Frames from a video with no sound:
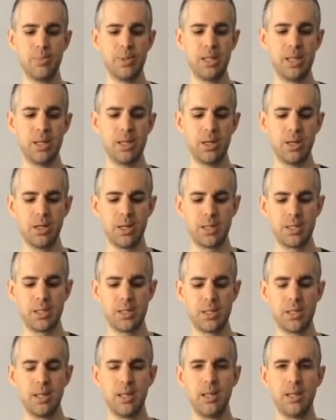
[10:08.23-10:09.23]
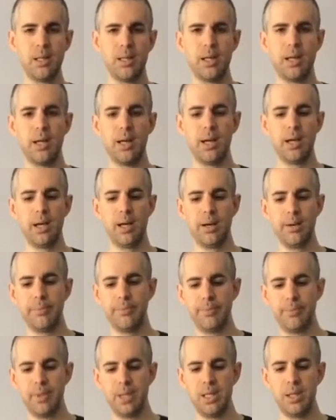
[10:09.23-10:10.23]
because
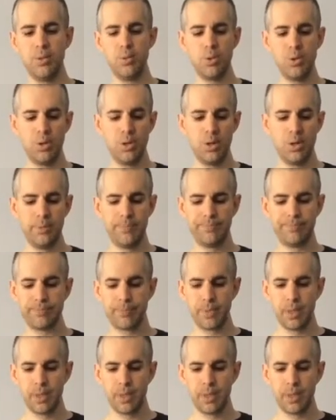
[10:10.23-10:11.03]
ewool